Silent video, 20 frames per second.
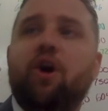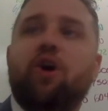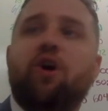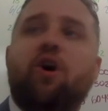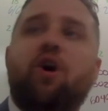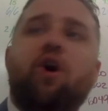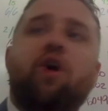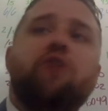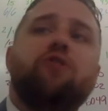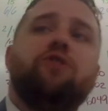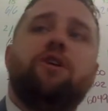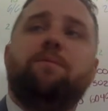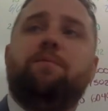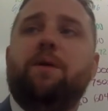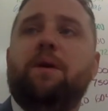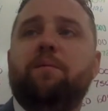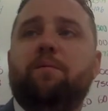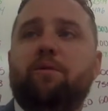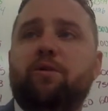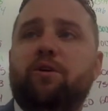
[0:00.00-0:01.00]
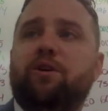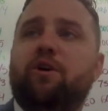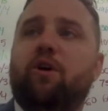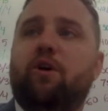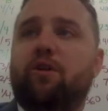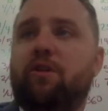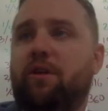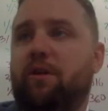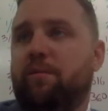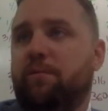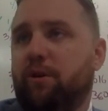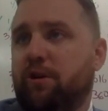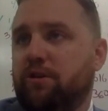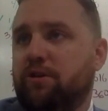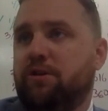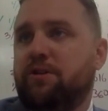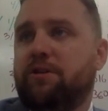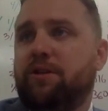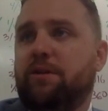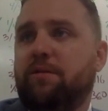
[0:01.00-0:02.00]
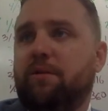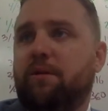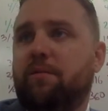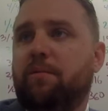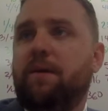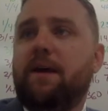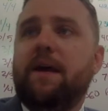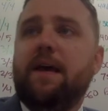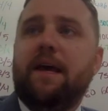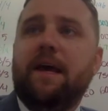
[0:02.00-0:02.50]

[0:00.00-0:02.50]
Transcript: causing people to go to the emergency room.